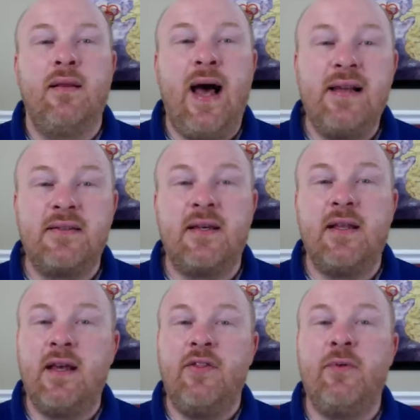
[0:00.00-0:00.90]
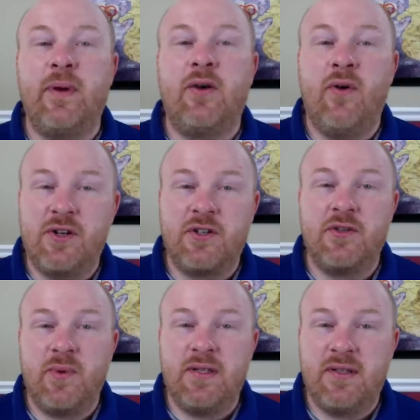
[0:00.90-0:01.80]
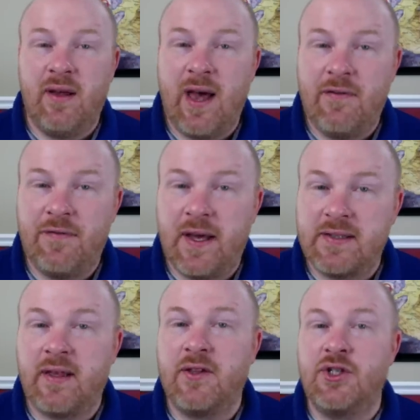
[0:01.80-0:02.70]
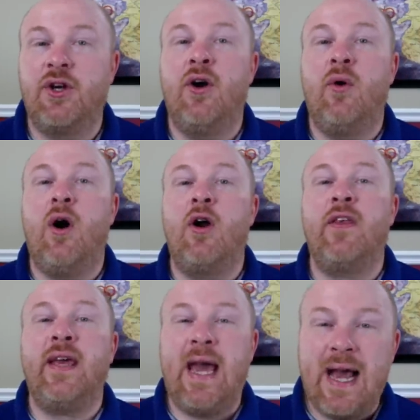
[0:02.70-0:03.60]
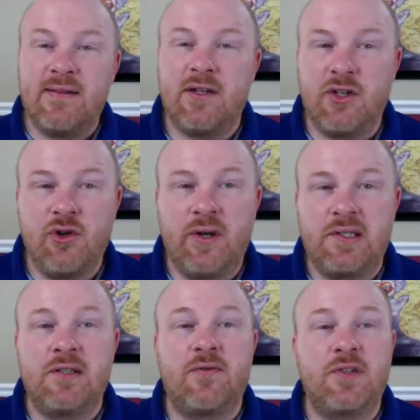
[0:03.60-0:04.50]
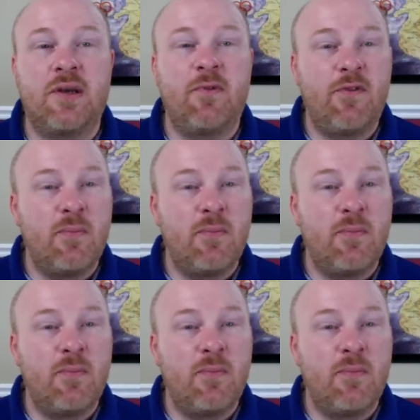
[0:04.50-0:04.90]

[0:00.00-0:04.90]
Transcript: Lastly, the other big questions we still have facing the show are the casting choices for some of the